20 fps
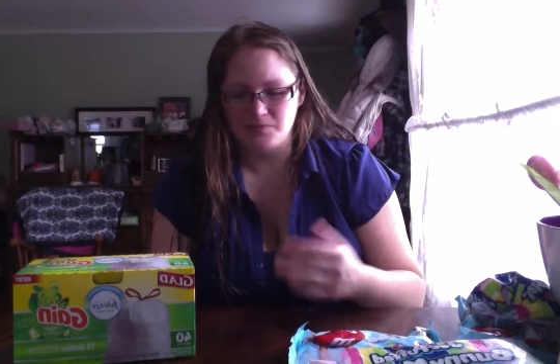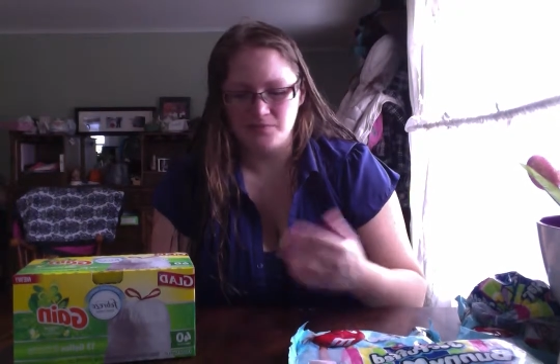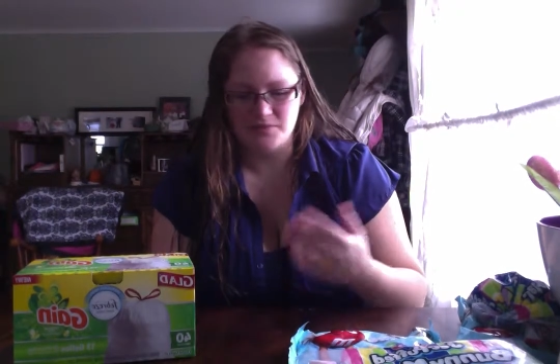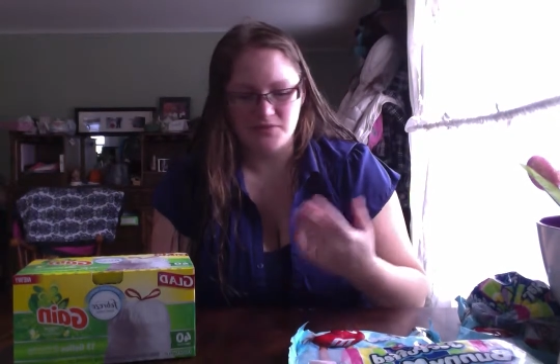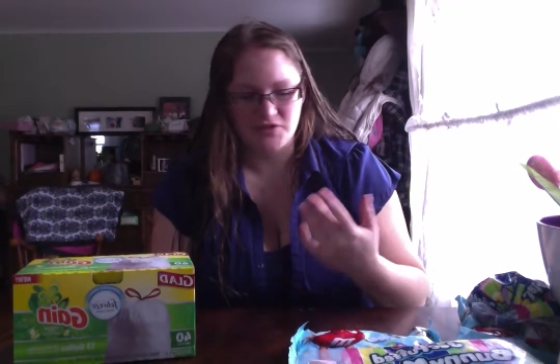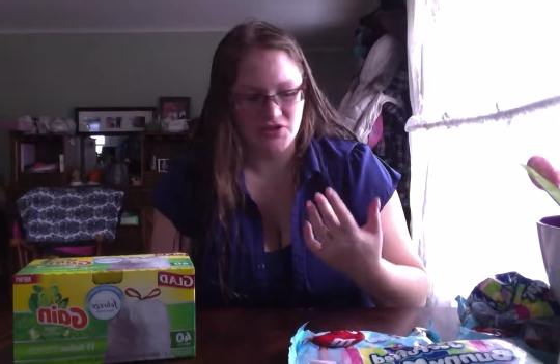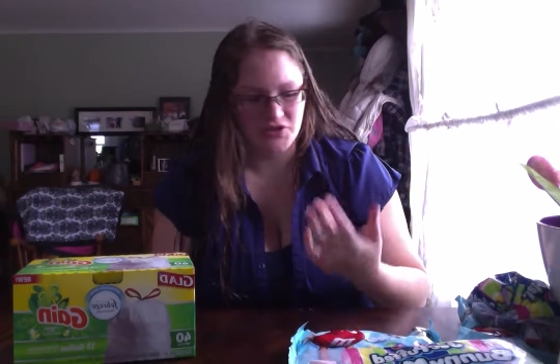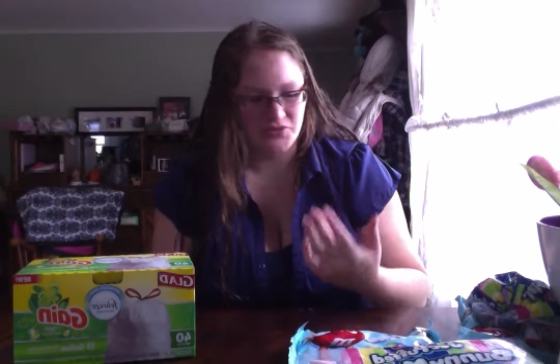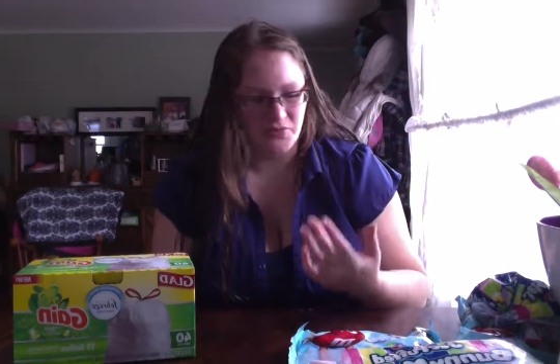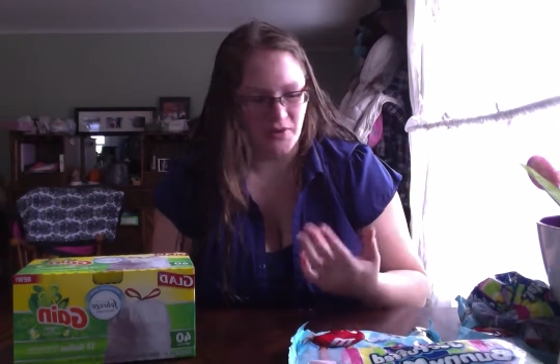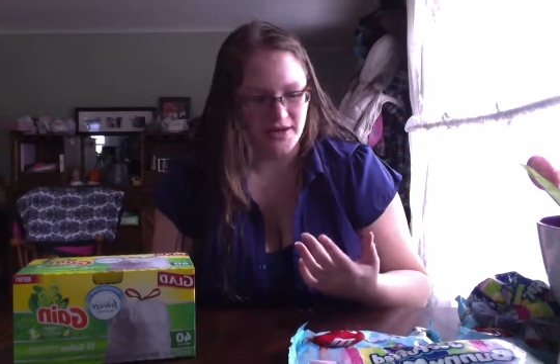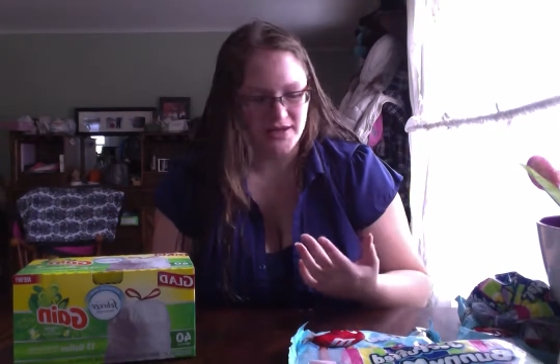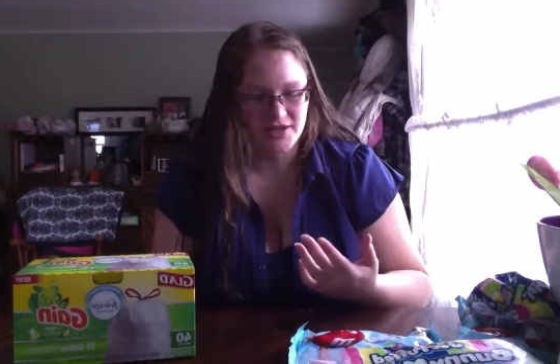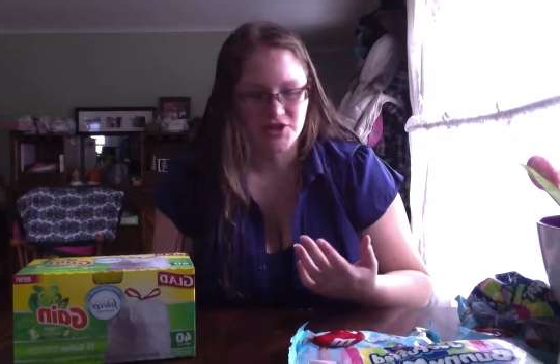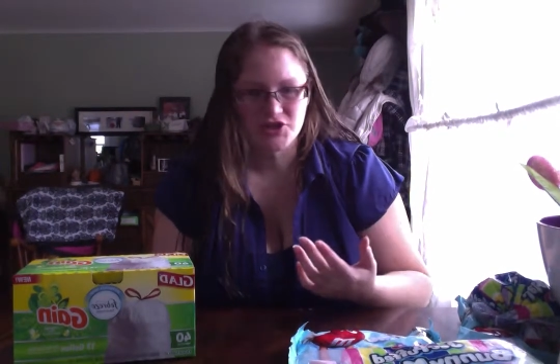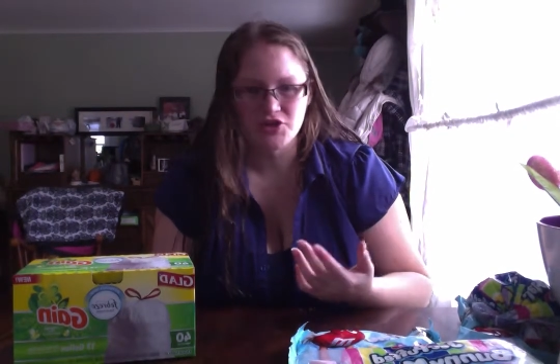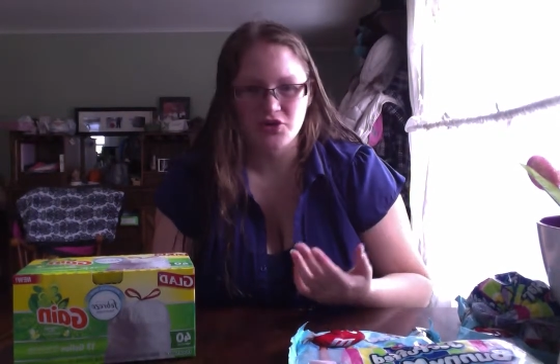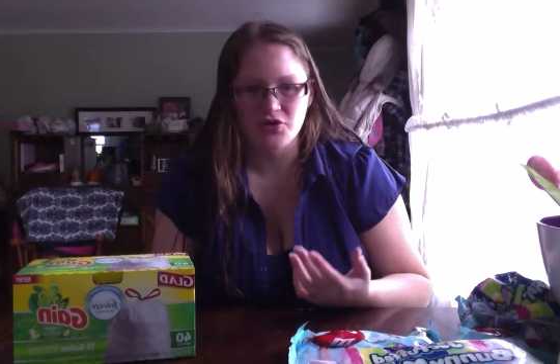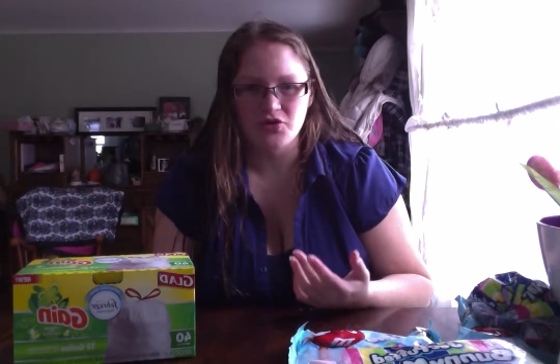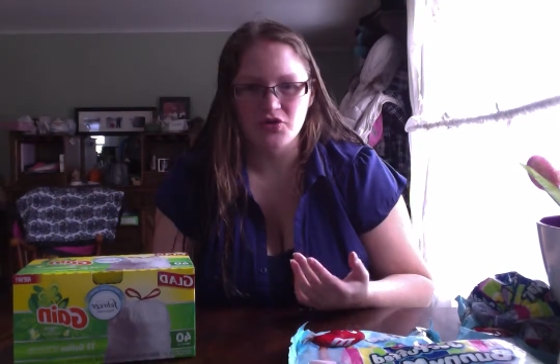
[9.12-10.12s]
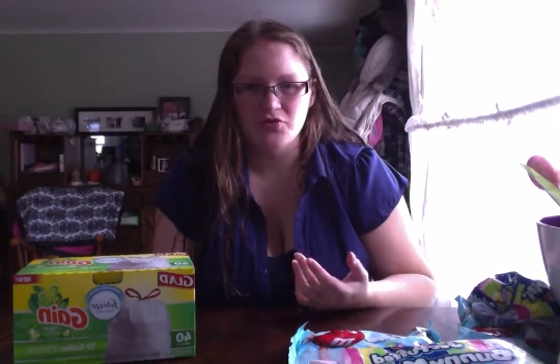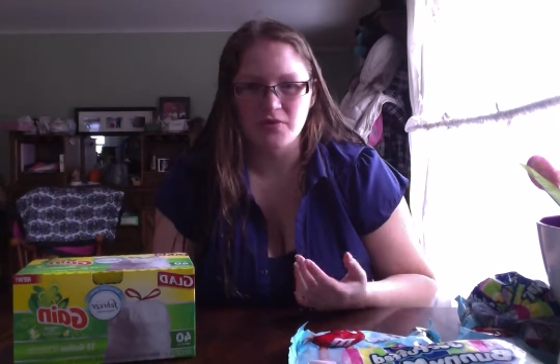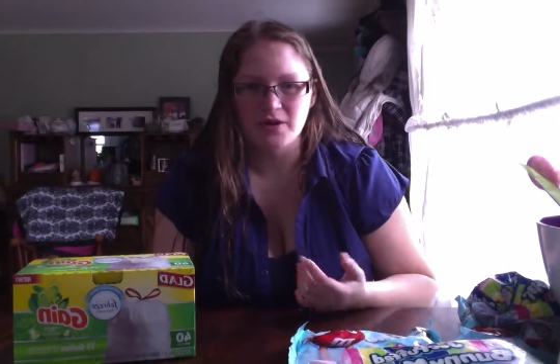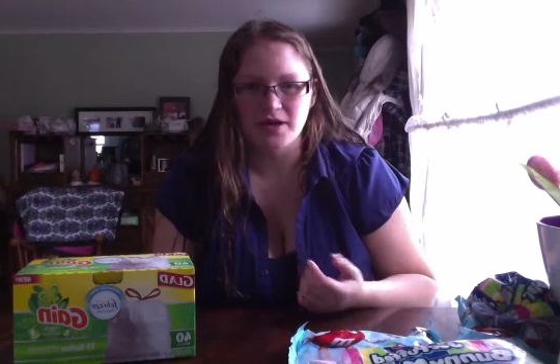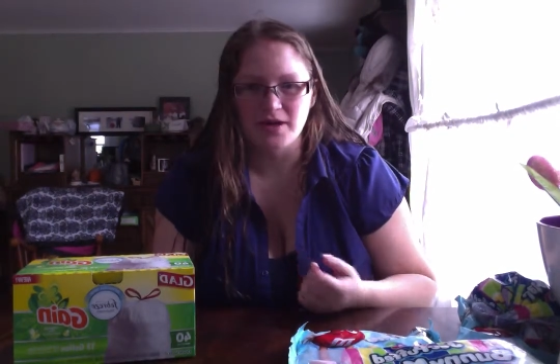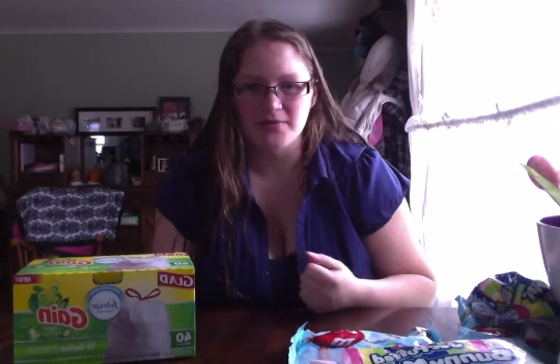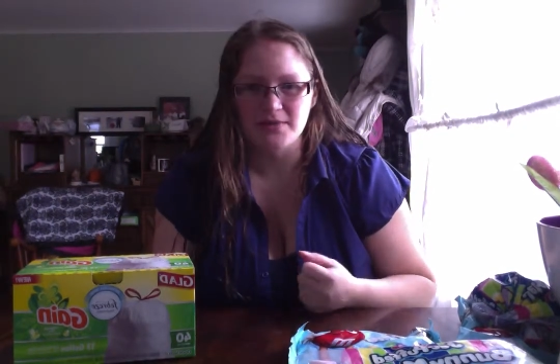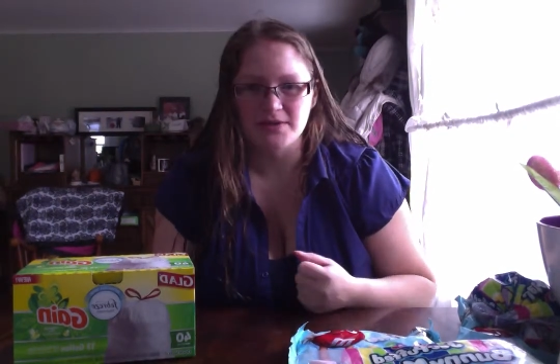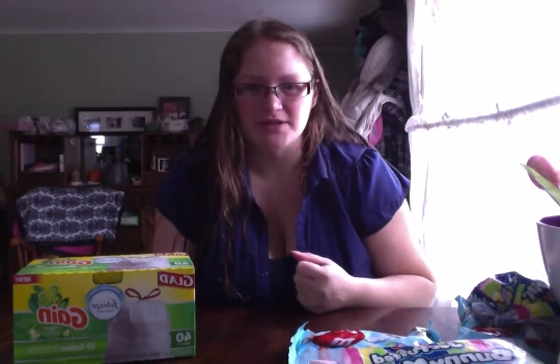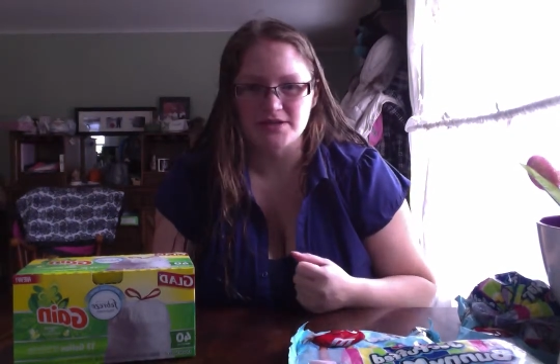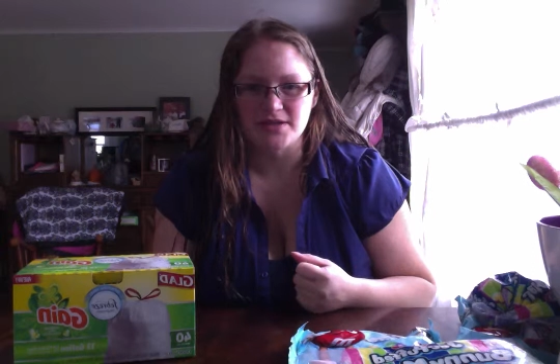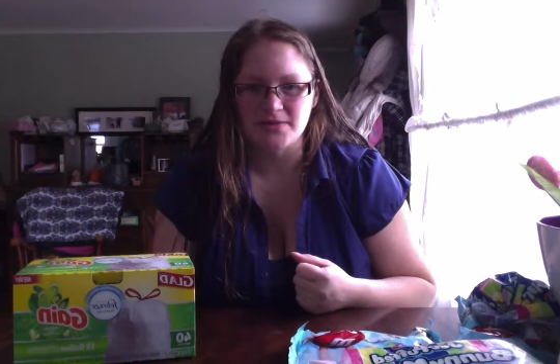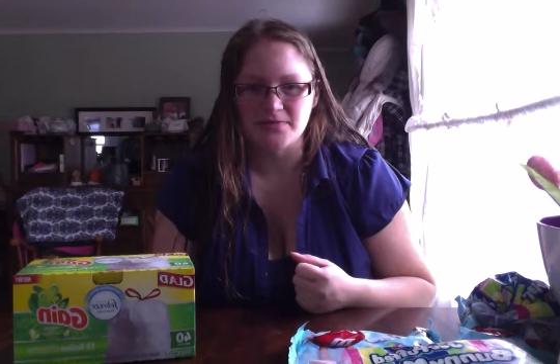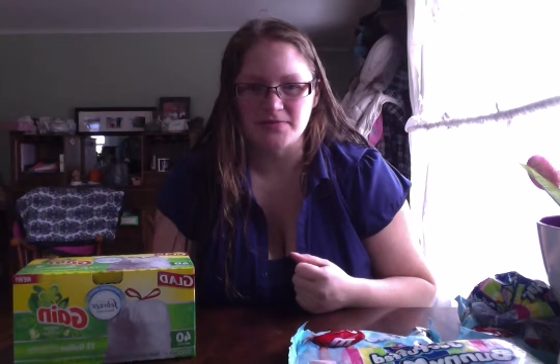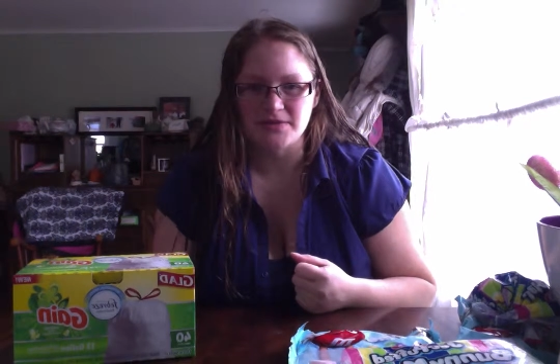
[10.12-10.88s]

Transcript: just want to show you what I picked up